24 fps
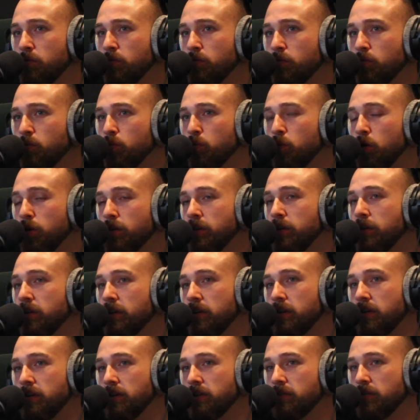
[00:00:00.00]
what
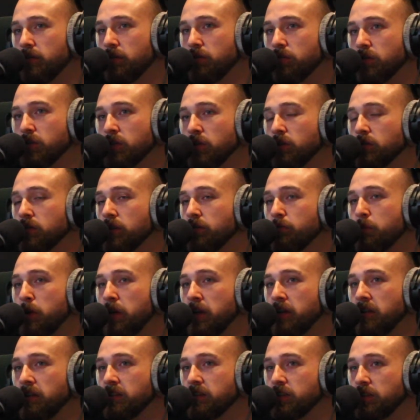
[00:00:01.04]
the results have
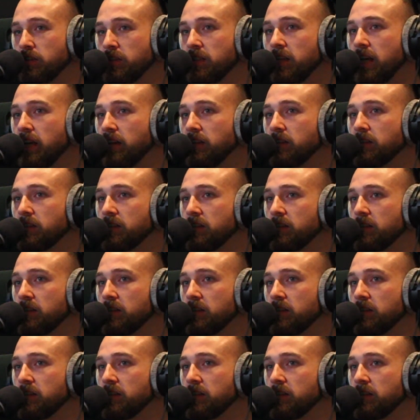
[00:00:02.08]
been to date.